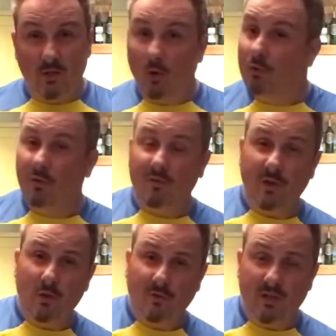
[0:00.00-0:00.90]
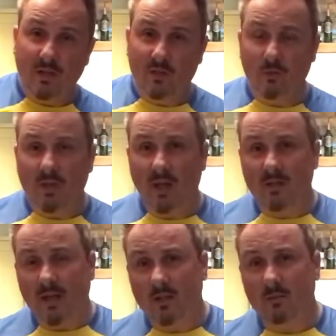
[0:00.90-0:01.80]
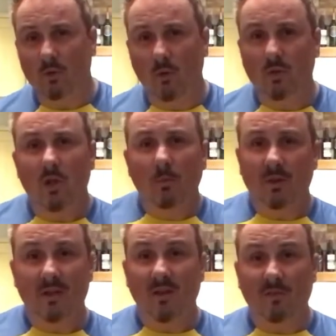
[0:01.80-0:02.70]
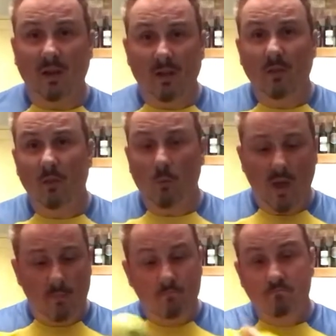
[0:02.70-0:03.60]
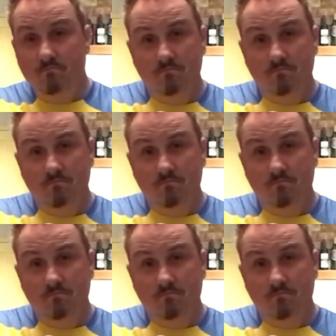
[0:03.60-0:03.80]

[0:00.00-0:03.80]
Go through the video if you need to again, take some notes, but definitely the web,